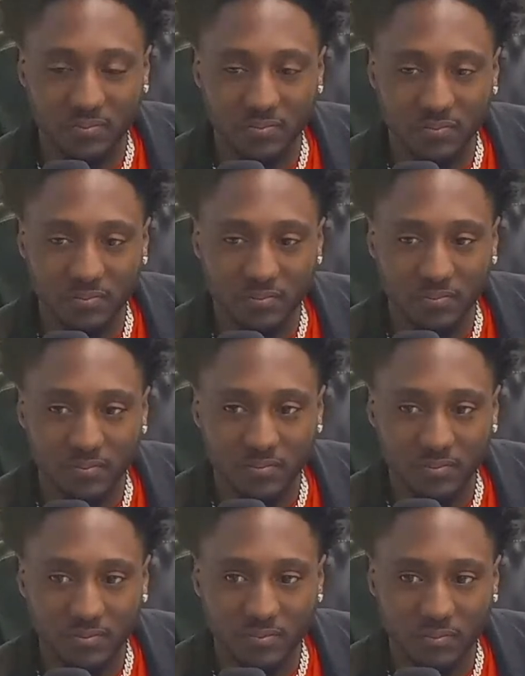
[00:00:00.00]
Child
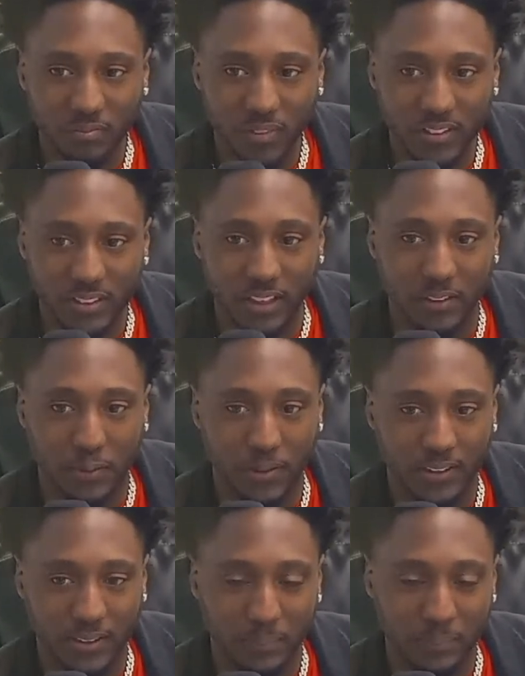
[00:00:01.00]
development.
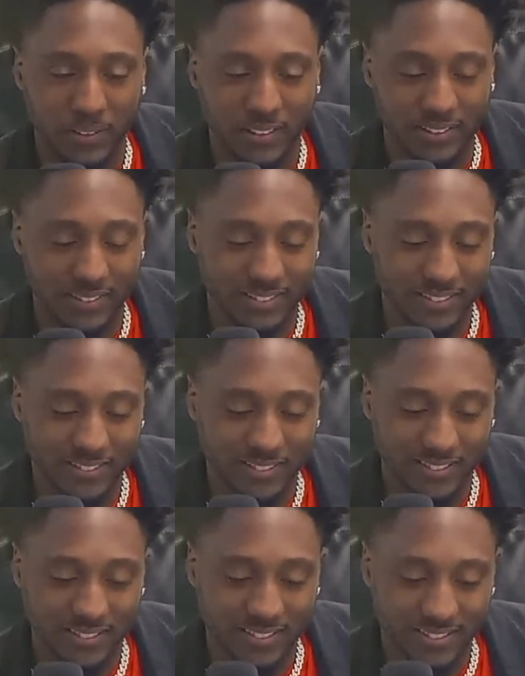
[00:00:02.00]
Yeah, we was like, it was only
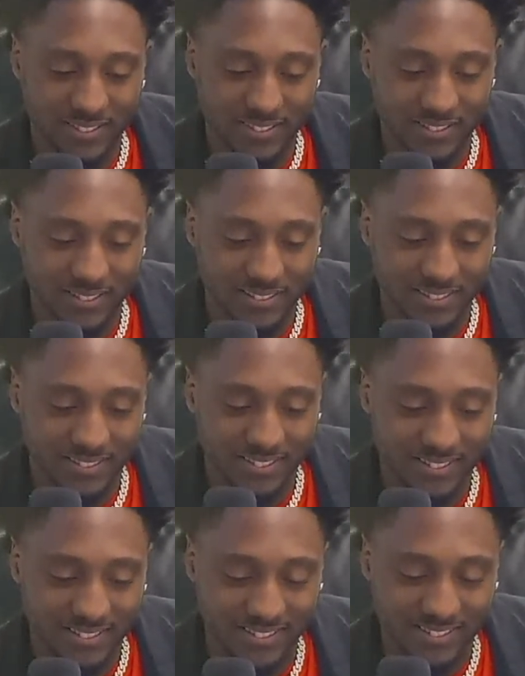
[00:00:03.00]
like 5 dudes. The rest
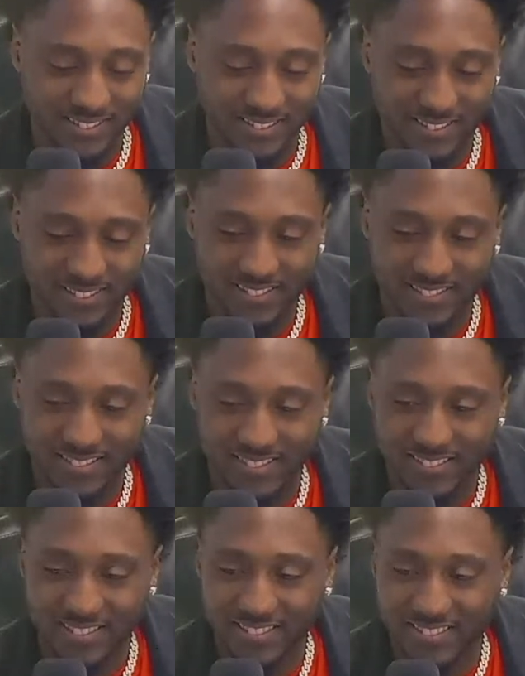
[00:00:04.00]
was girls.
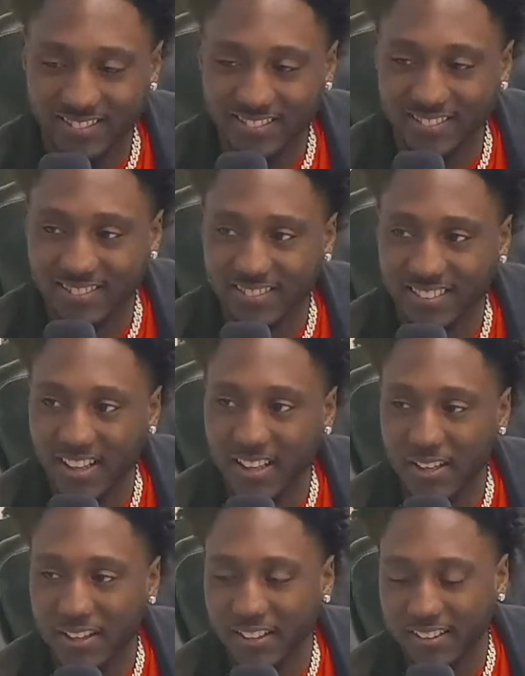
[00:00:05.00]
Like, it's
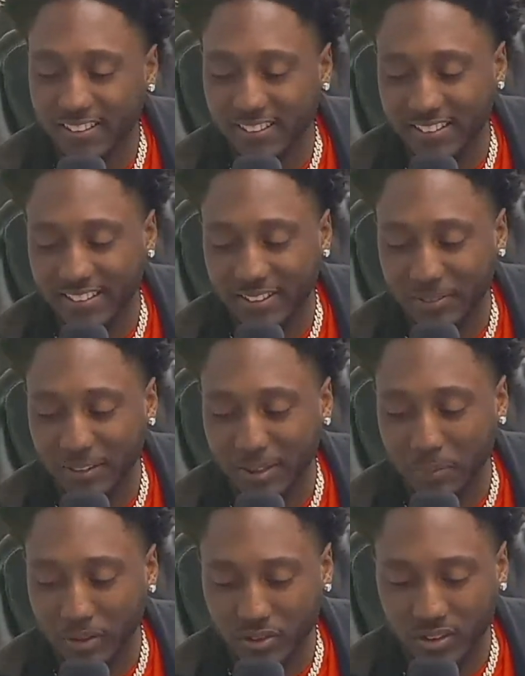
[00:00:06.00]
cool. Yeah, man,
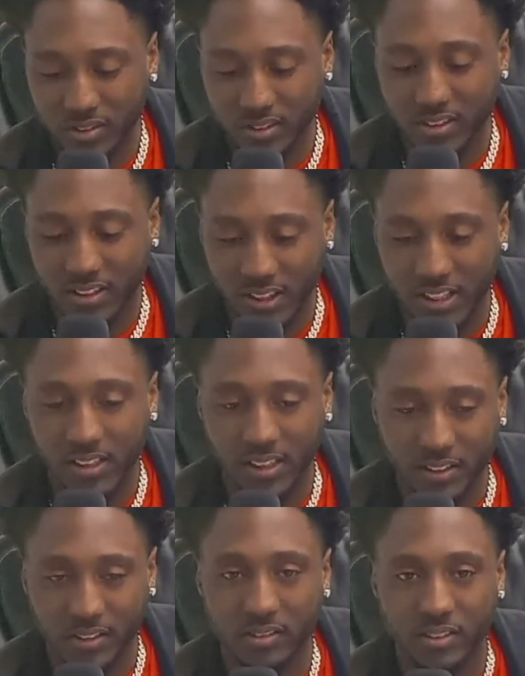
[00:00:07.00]
but I
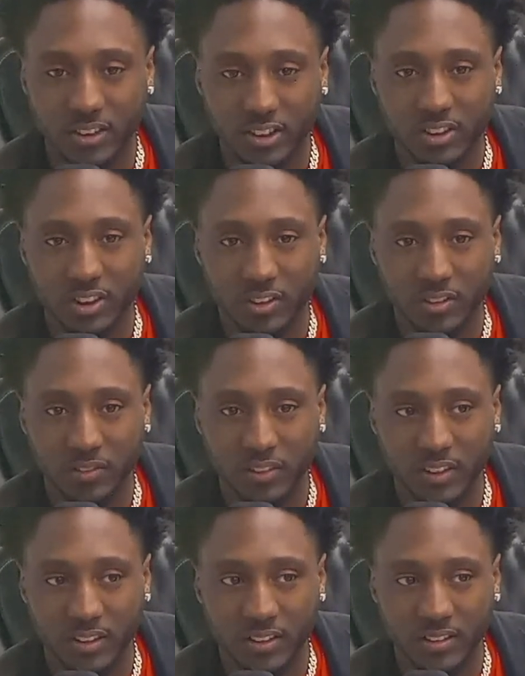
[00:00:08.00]
like it. It's a good show.
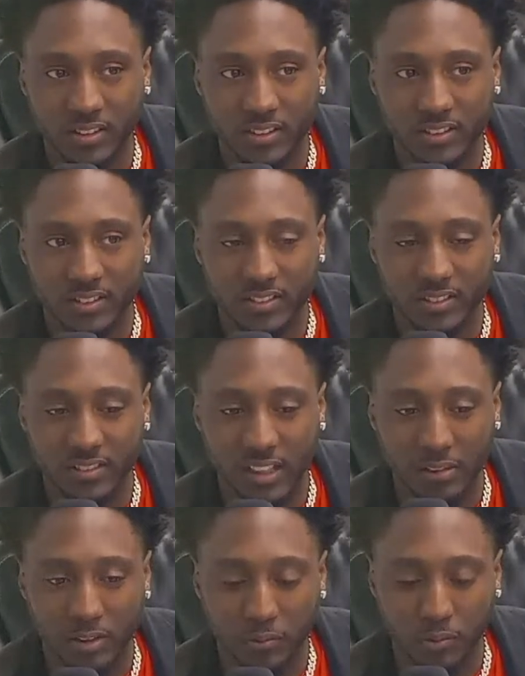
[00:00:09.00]

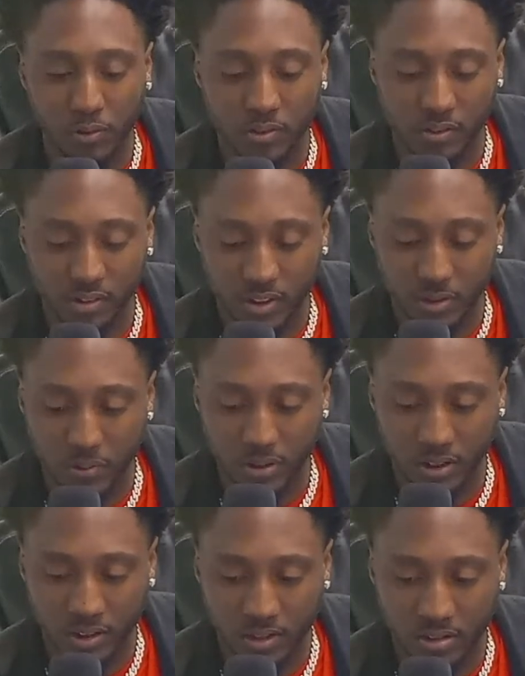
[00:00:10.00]
I look forward to seeing what
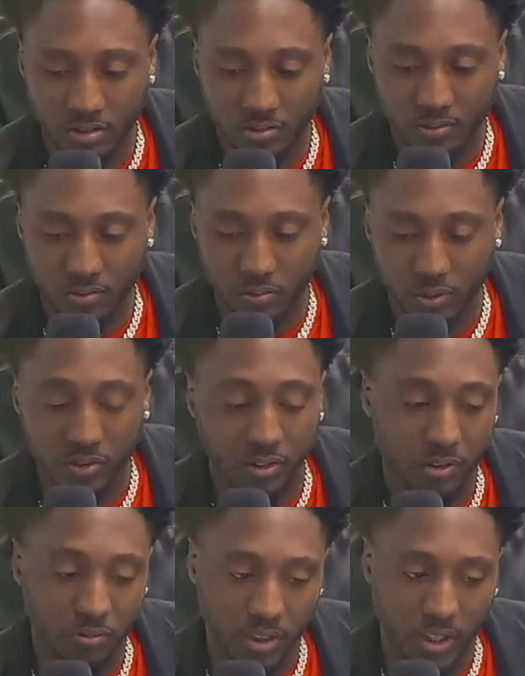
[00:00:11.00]
Lilo wants to
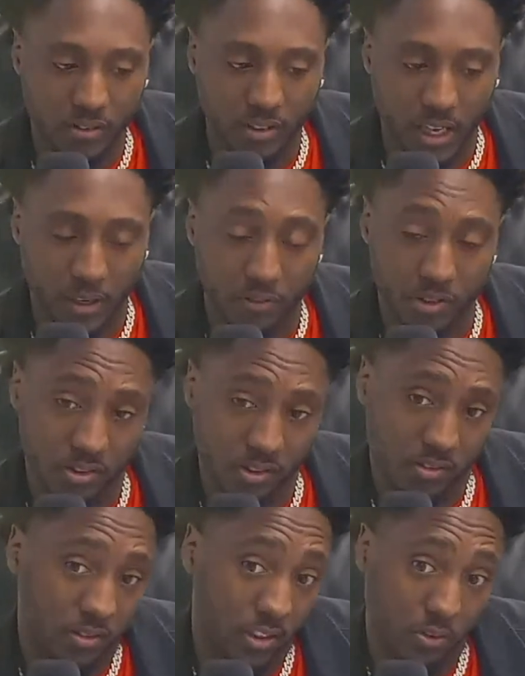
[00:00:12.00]
do next after
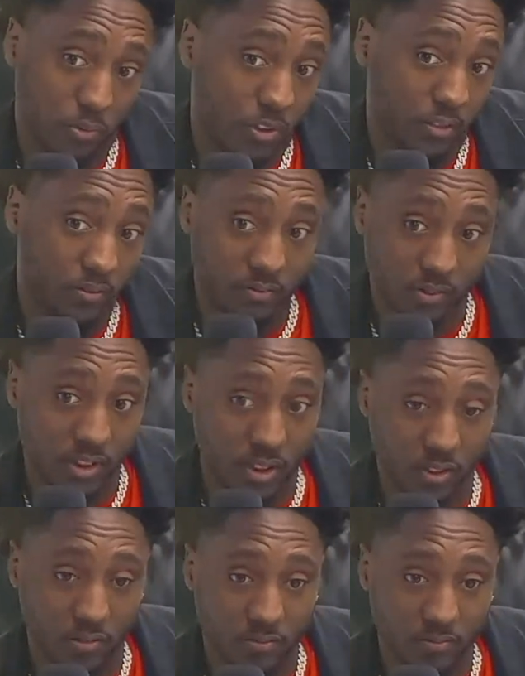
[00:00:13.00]
this one. So
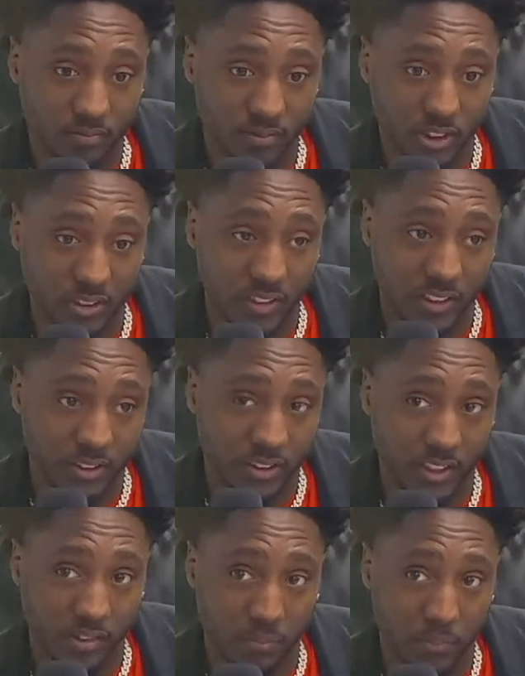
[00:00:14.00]
she said she
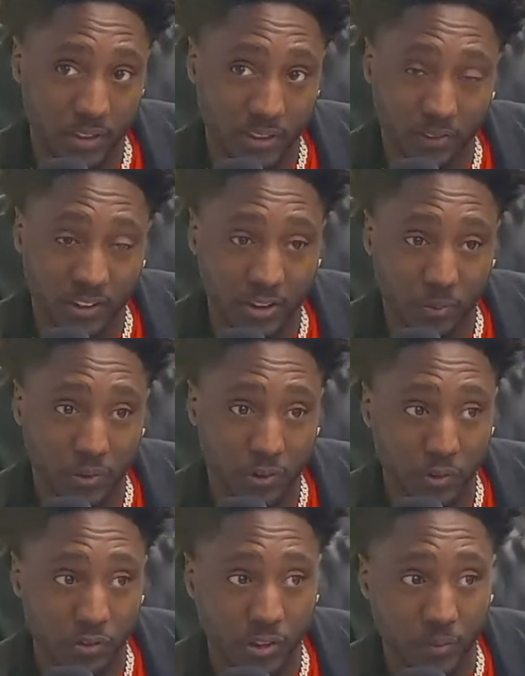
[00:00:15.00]
got some. I don't think she want to
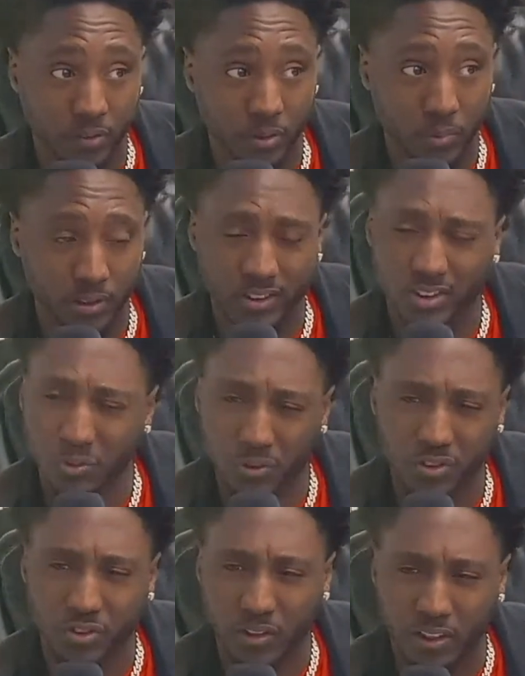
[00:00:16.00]
do a series no more. I think she
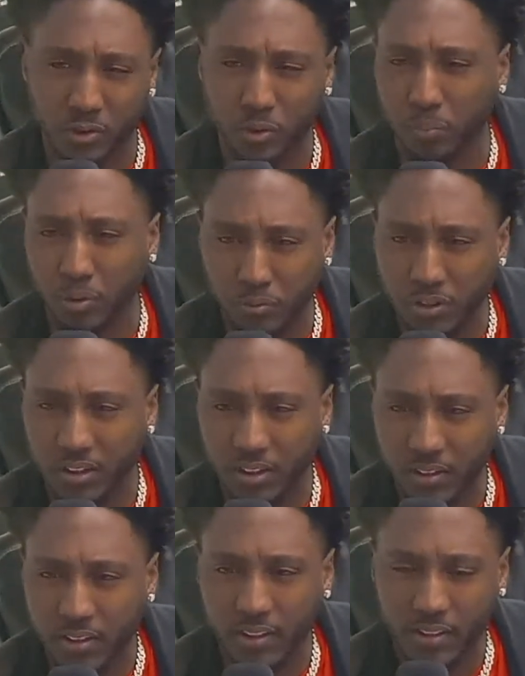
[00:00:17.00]
wants to try to do a movie.
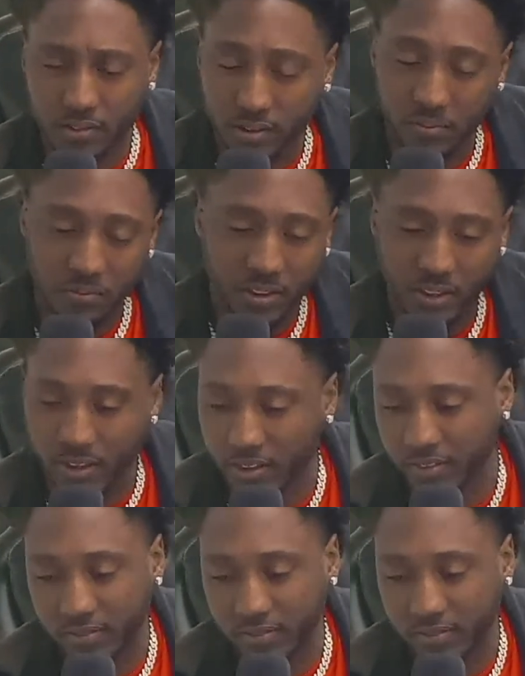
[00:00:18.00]
So I'm like, hey,